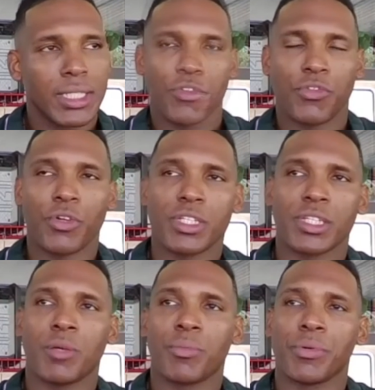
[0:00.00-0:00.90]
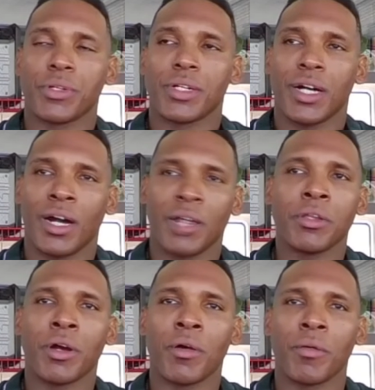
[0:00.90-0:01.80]
So for example,
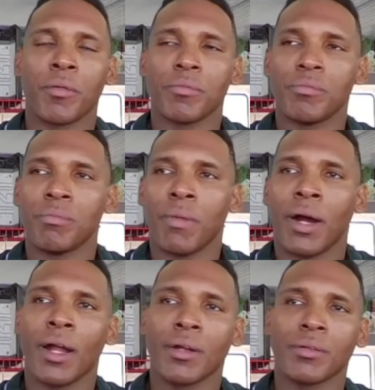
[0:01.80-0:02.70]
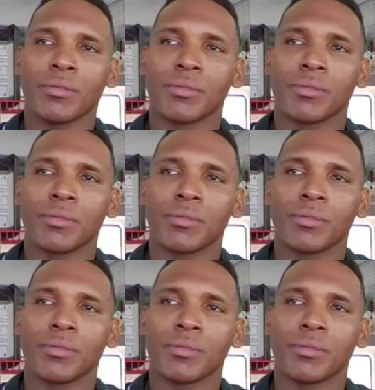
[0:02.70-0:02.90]
my